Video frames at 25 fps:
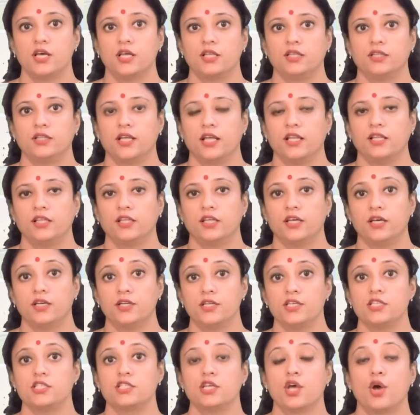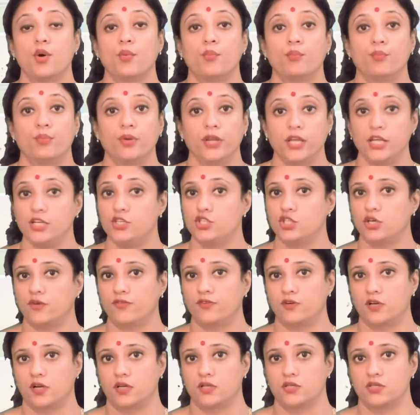then there is breach
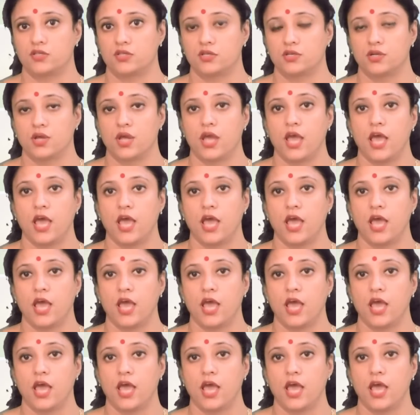of trust